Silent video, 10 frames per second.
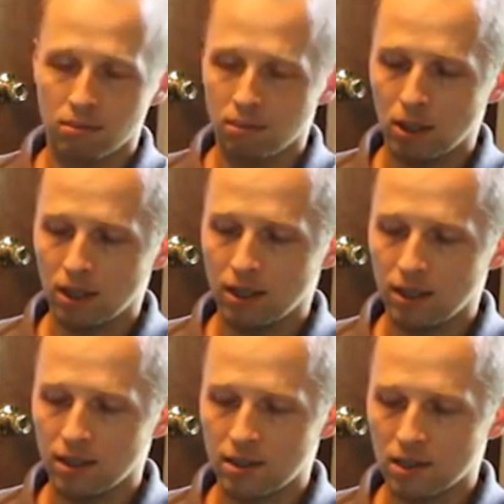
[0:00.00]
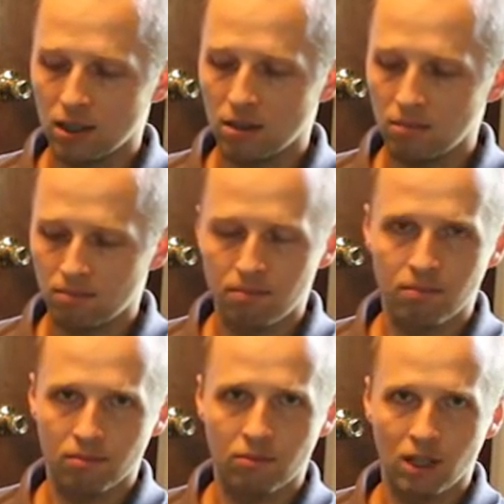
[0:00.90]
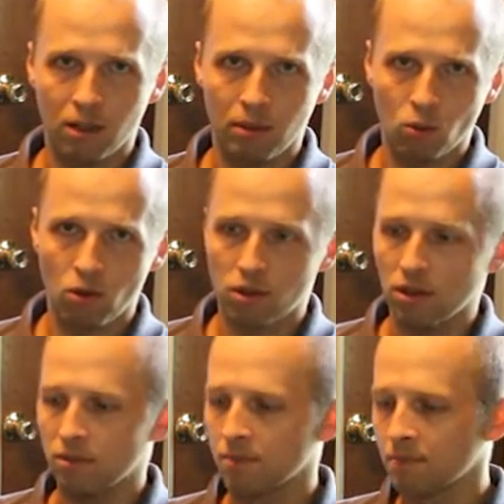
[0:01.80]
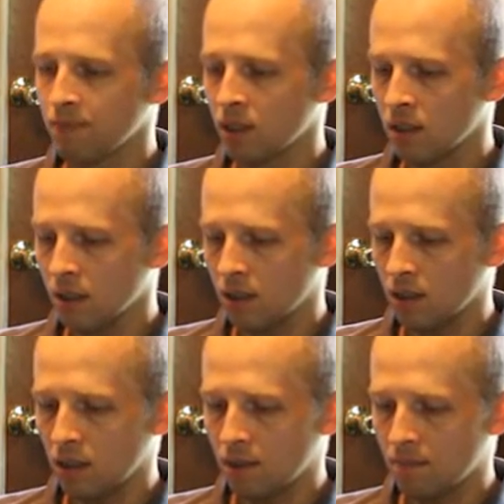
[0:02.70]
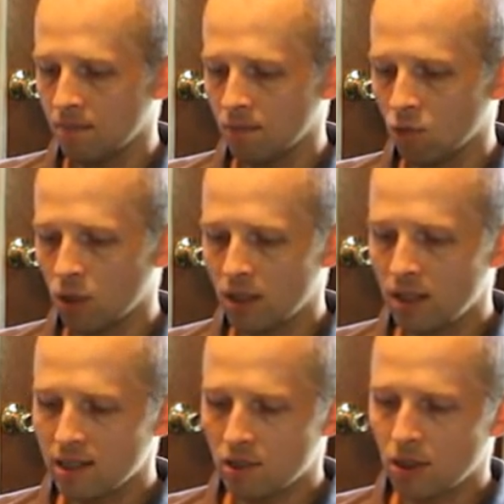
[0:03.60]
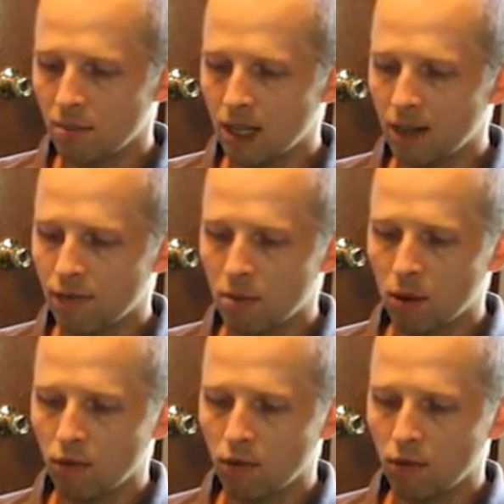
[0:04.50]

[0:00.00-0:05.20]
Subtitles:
but it'll be worth it. One of these you can buy for about